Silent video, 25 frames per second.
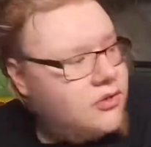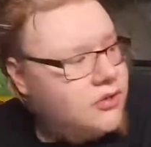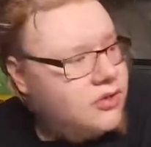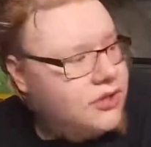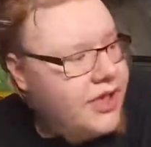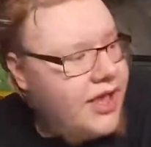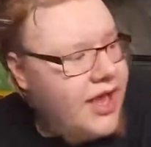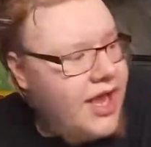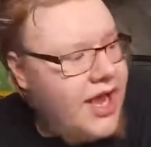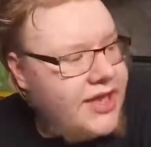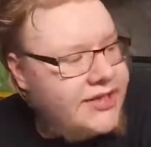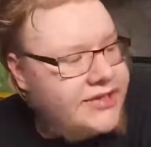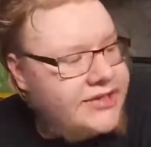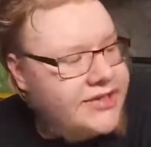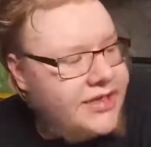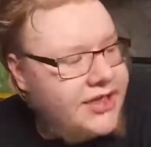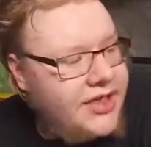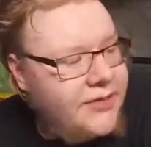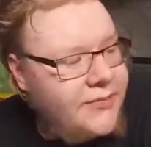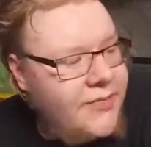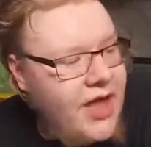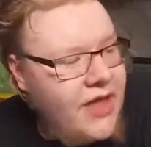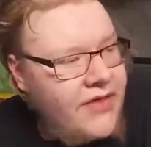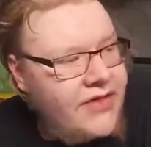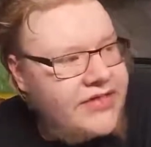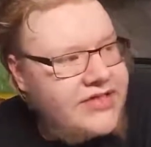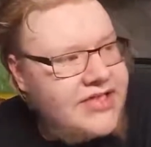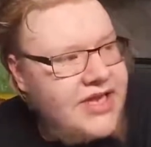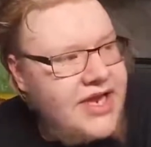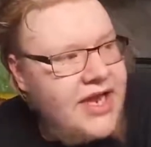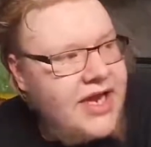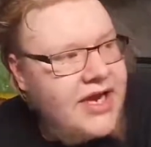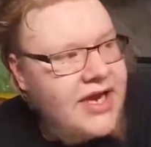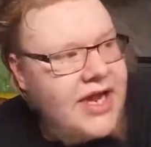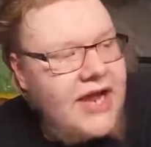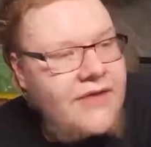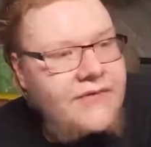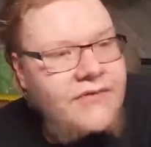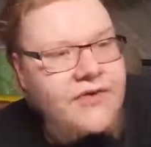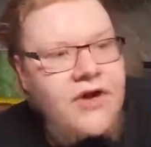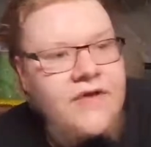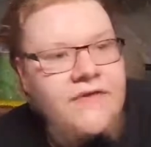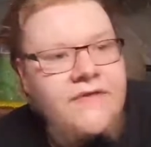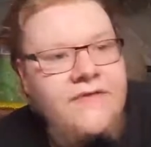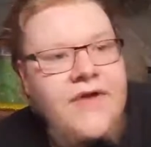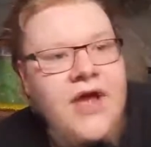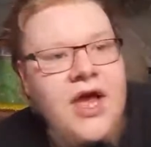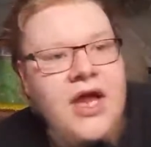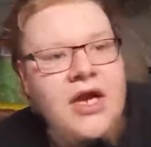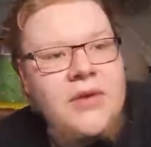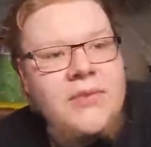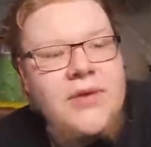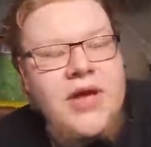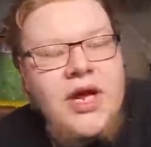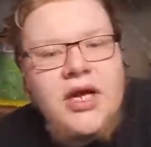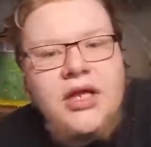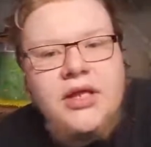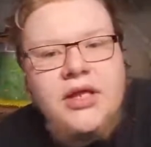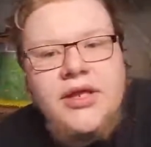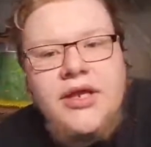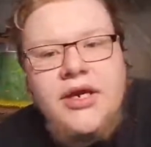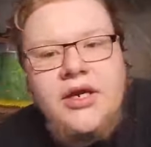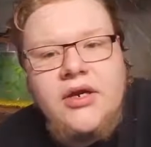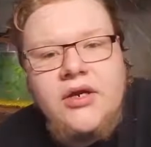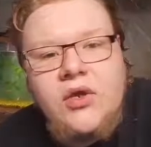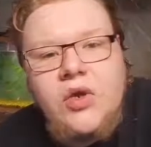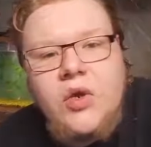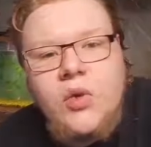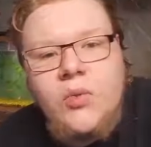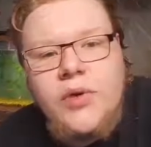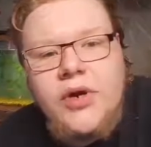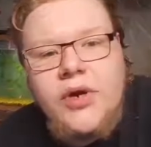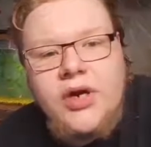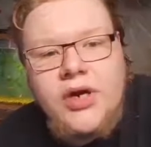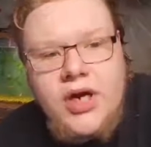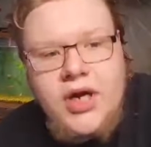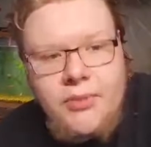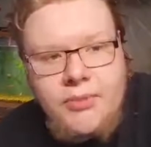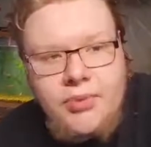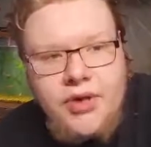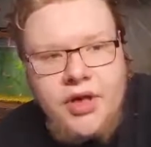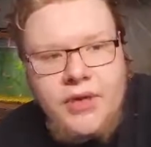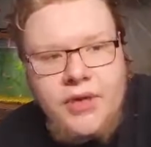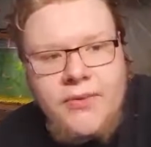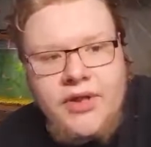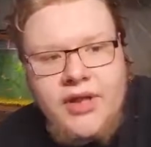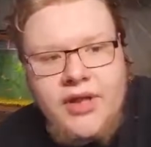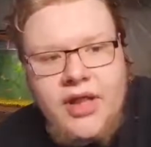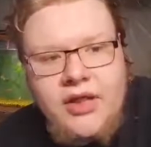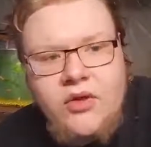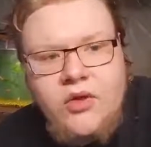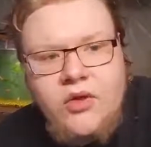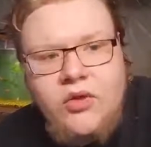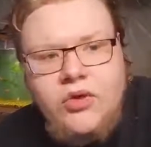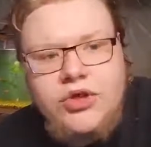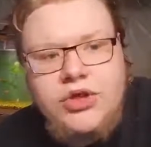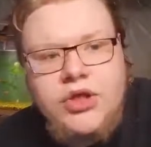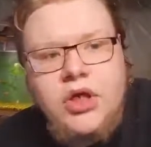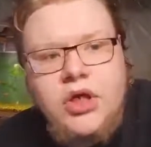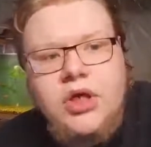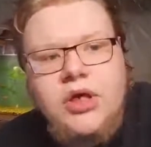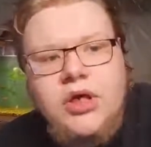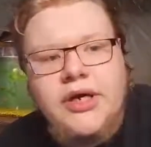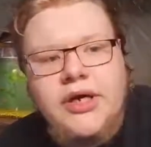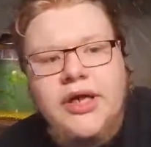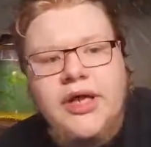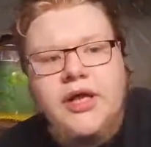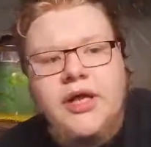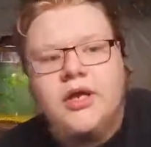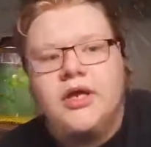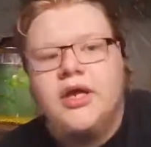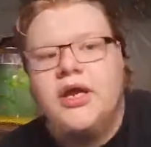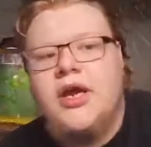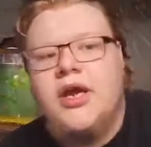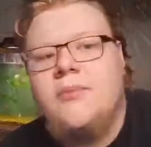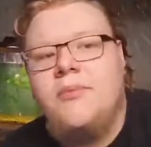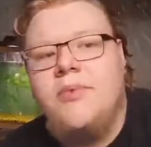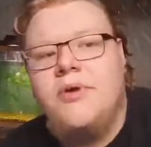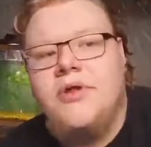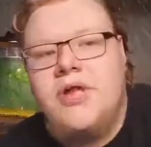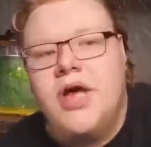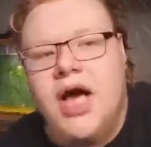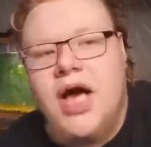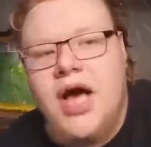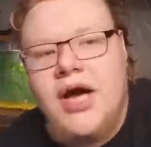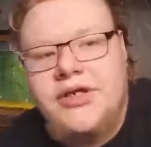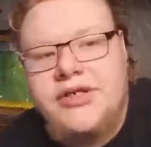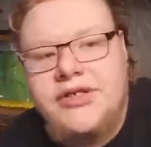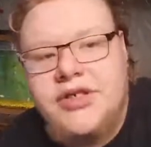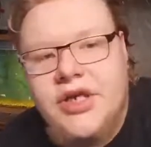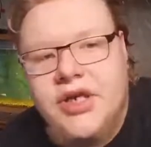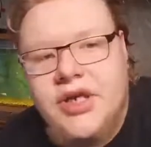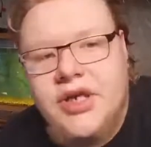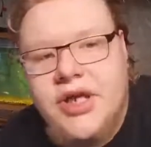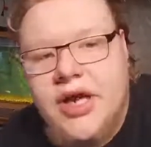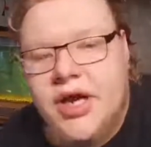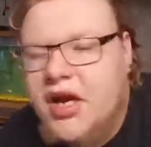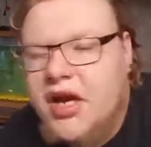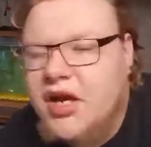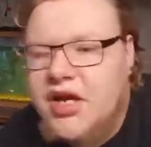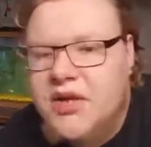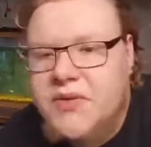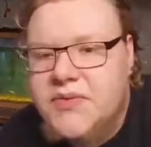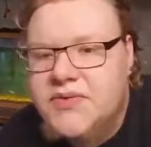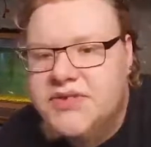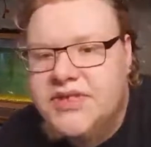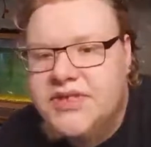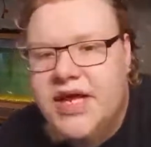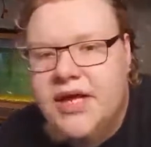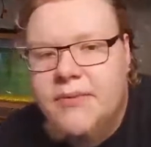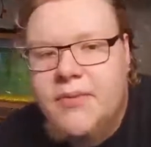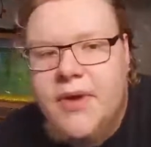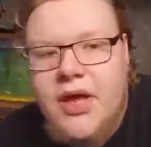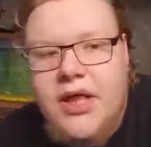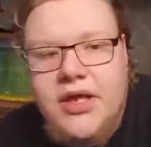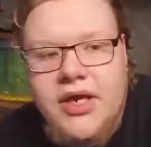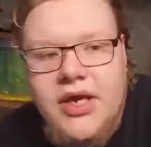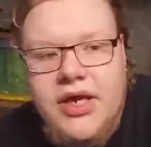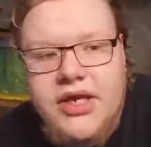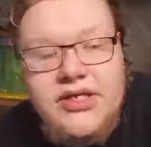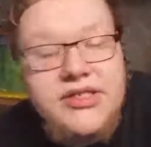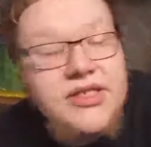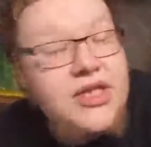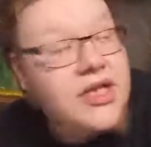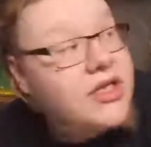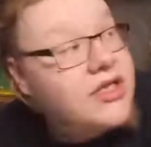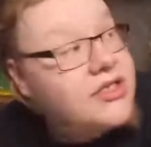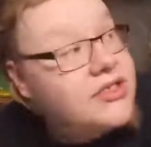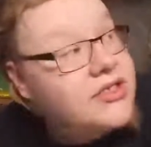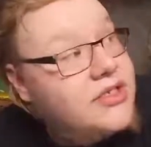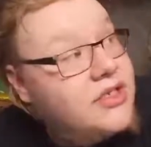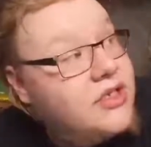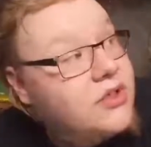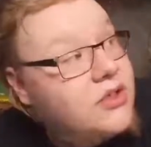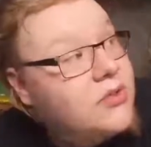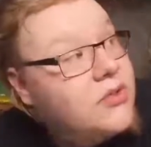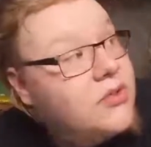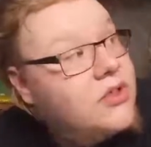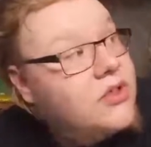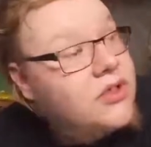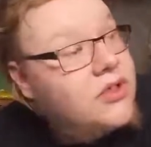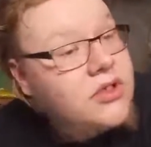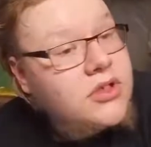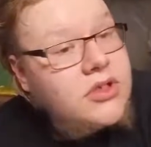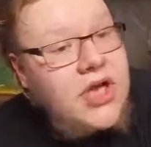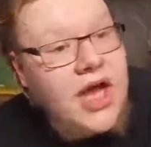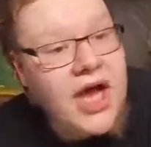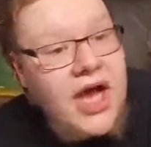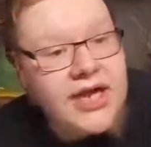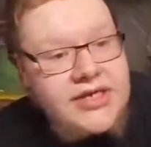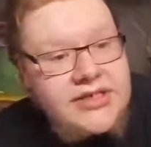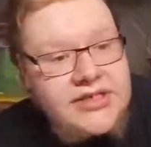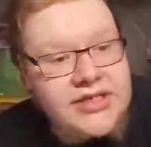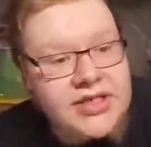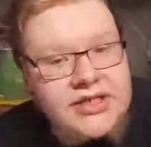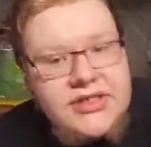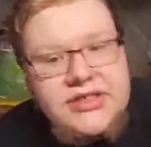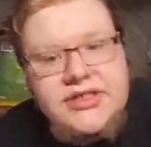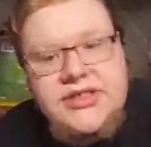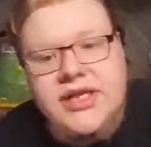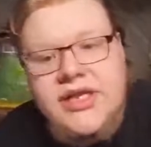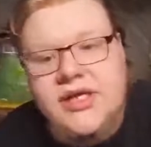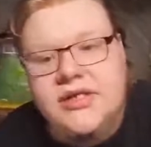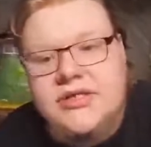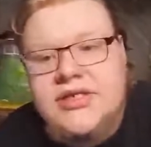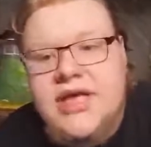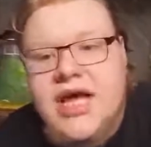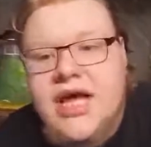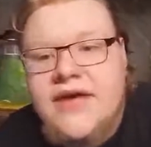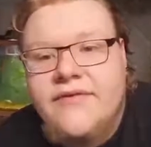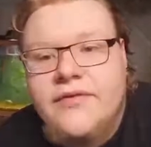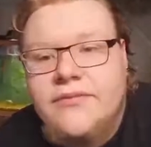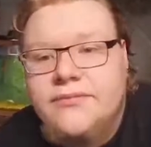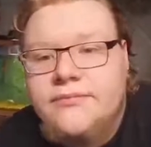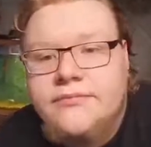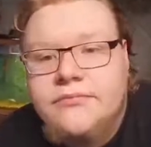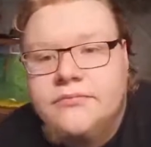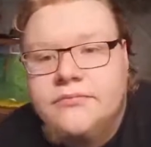Yeah, I took him out of the tank after I found him kind of leaning a little weird, and I put him in that little jar again, and I put the oxygen in there, and he was dead by the next day, so I just let the snails have him.